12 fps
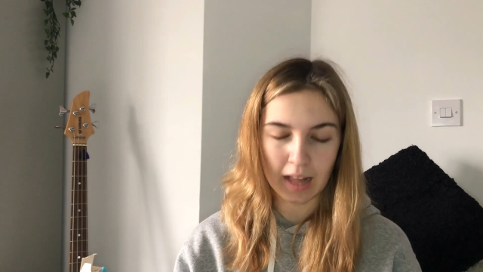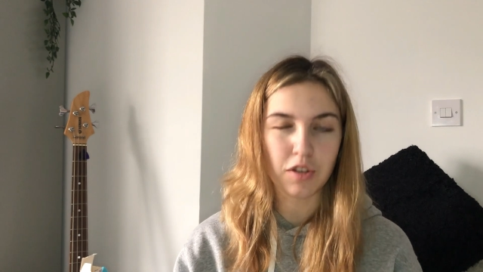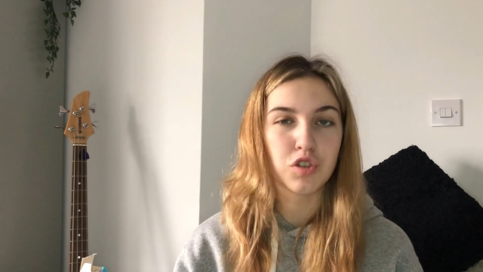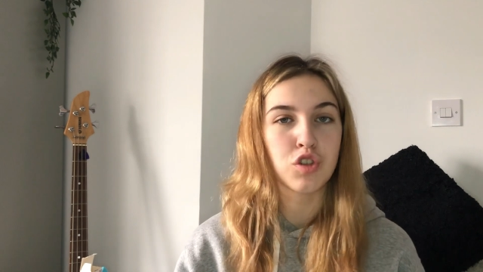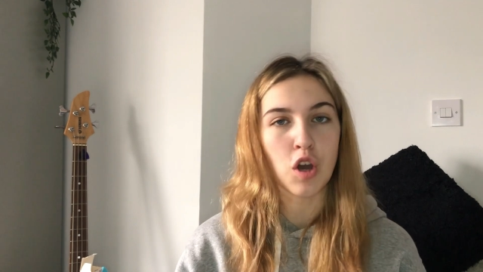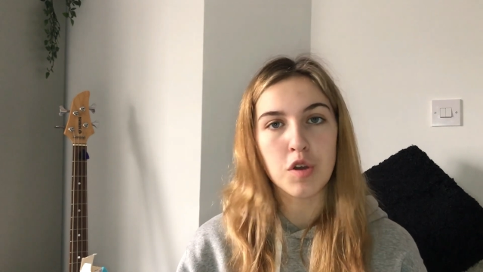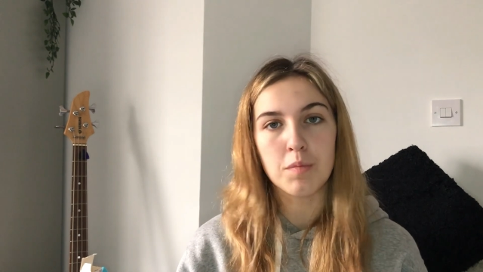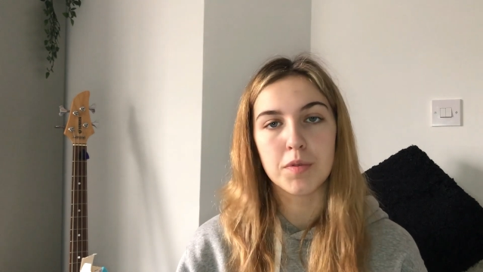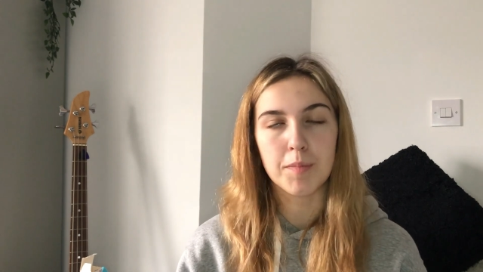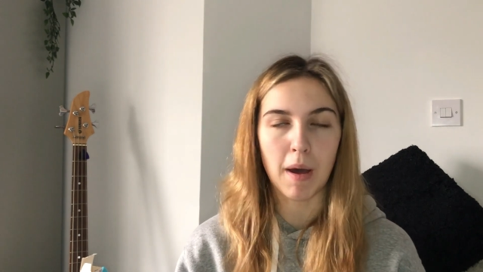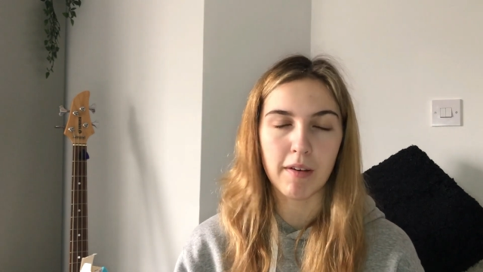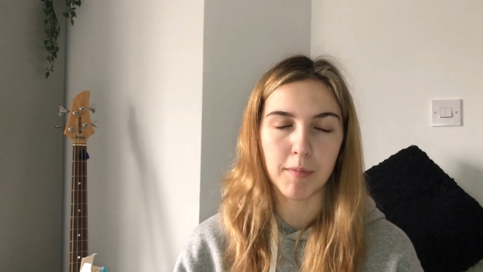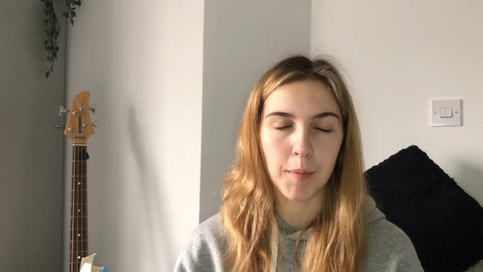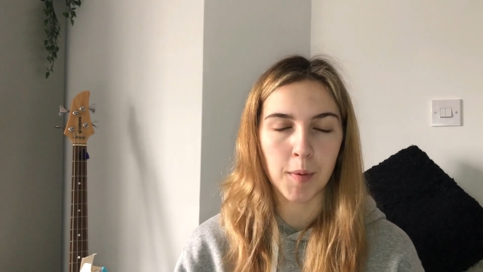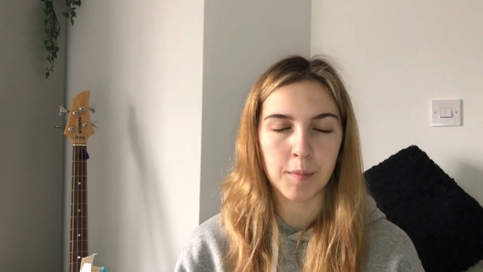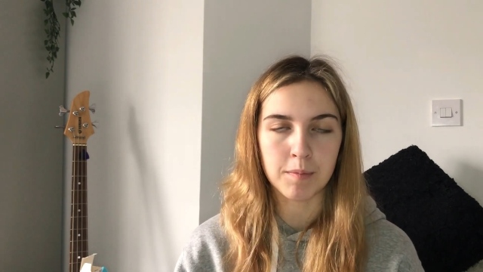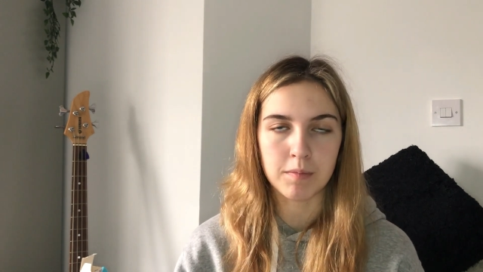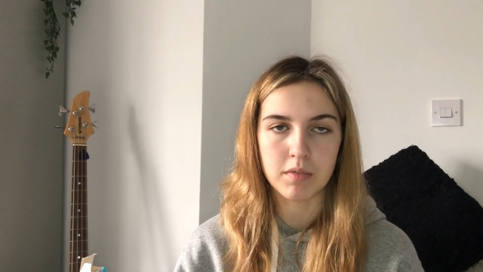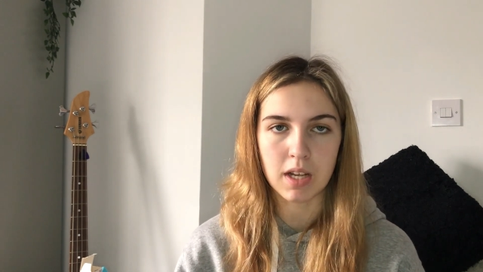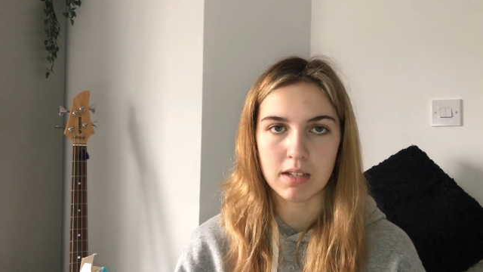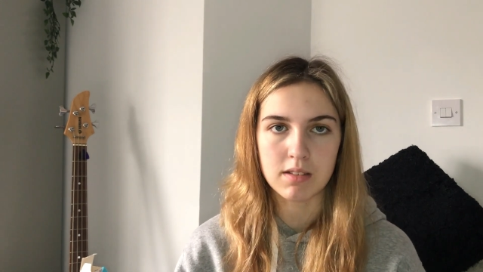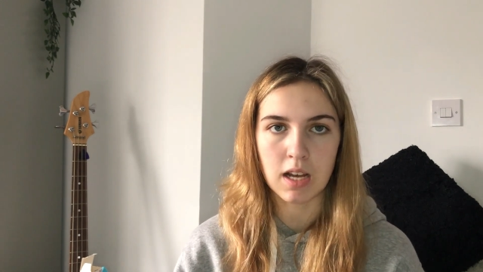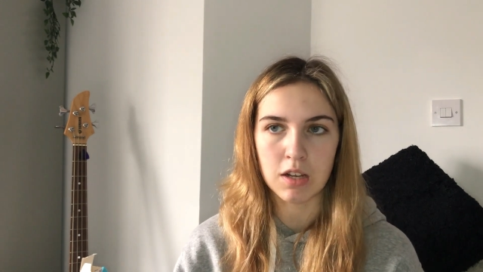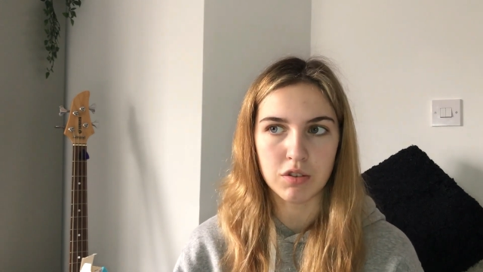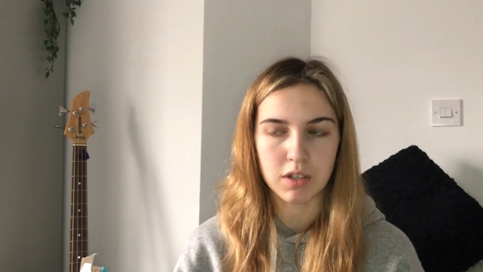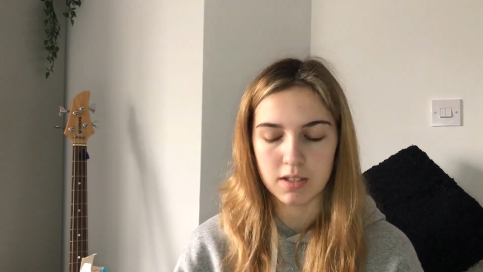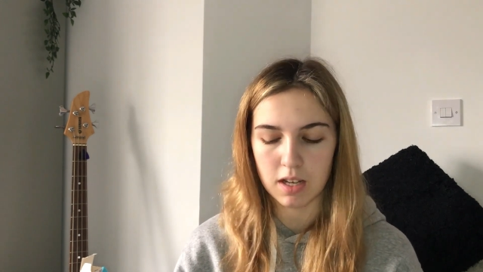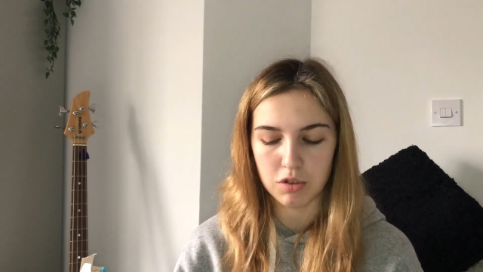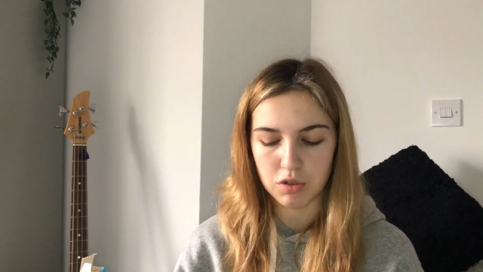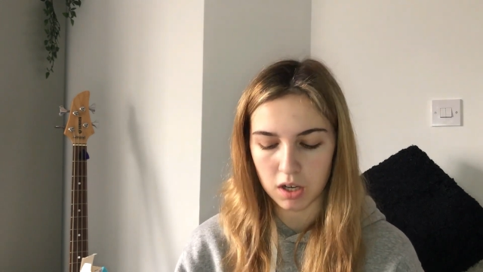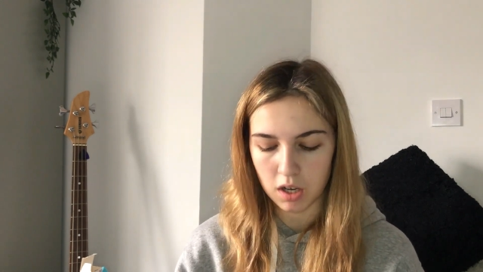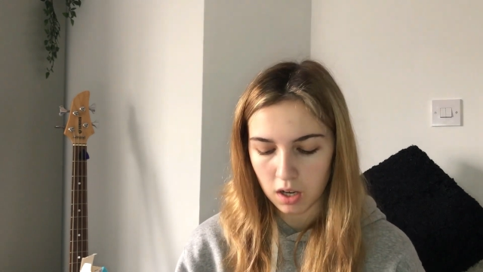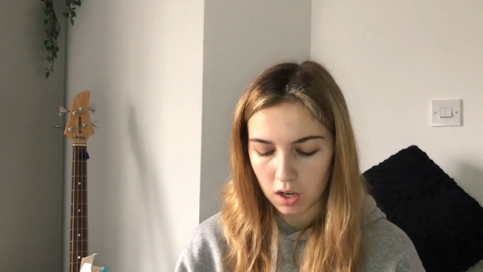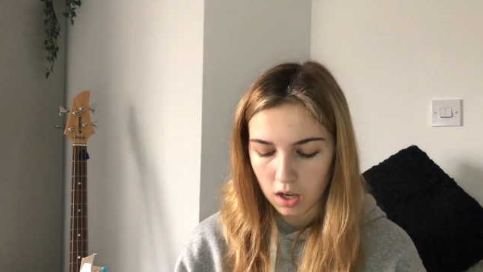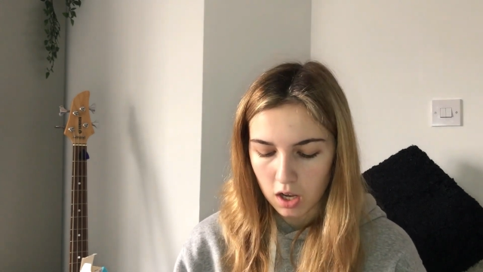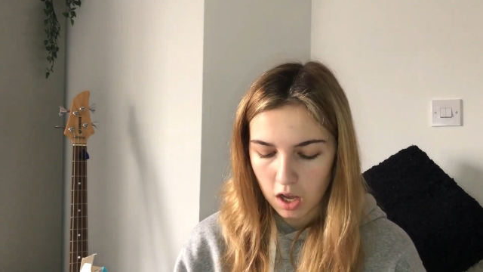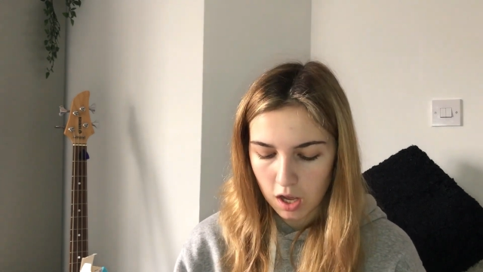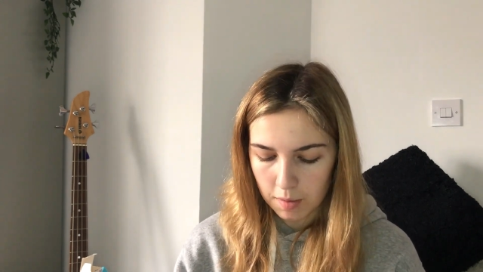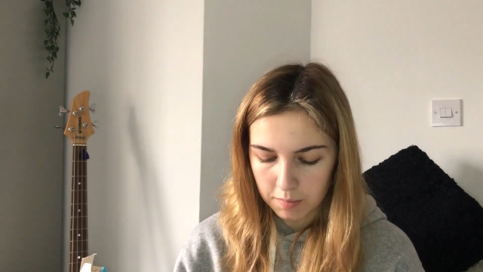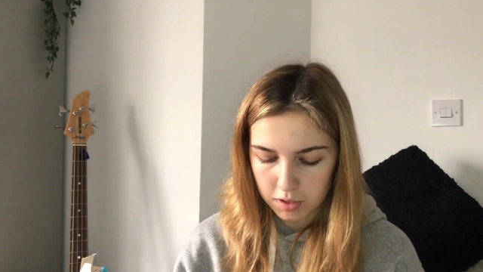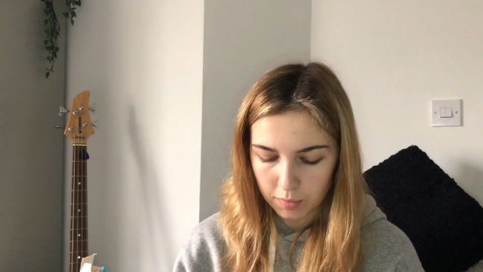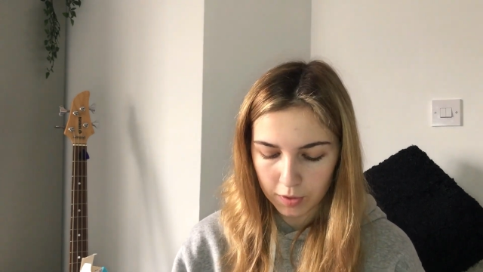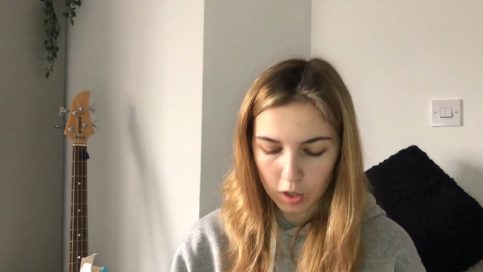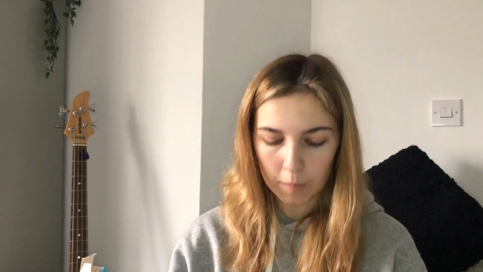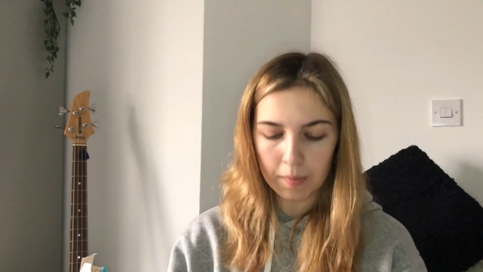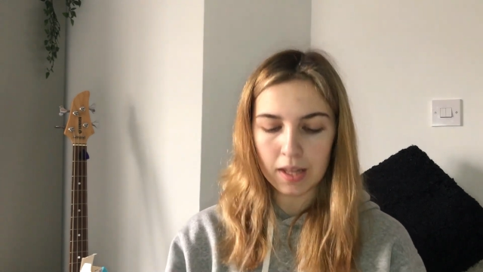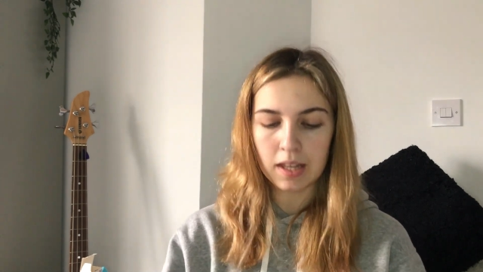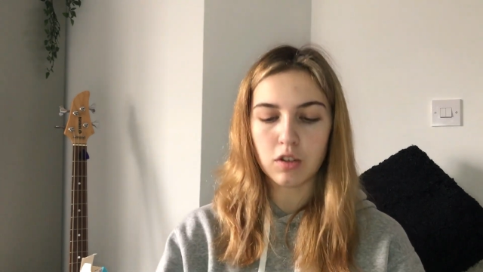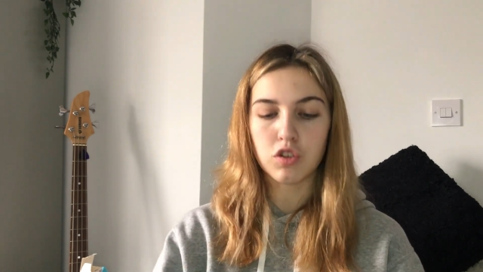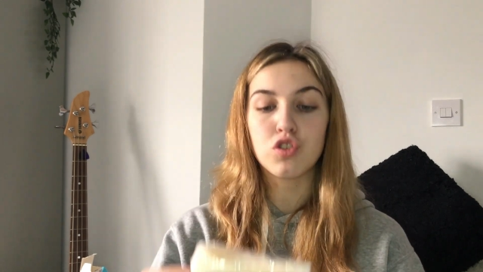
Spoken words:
like soaps, bath bombs, etc, etc. So we got me a little